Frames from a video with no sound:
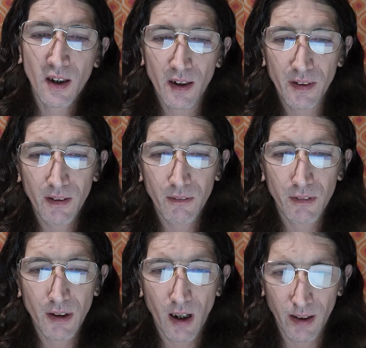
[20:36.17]
though
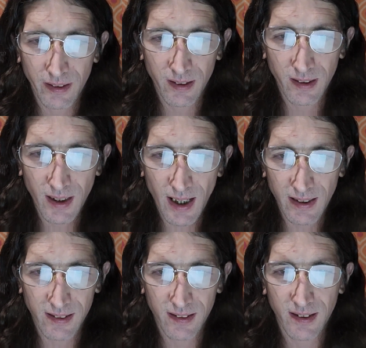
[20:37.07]
not
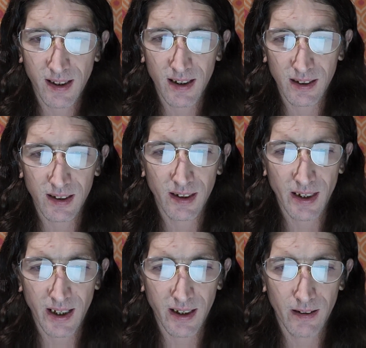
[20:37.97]
yet getting
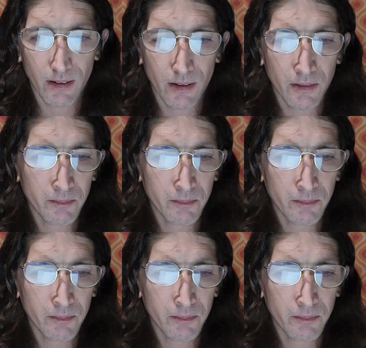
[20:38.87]
there.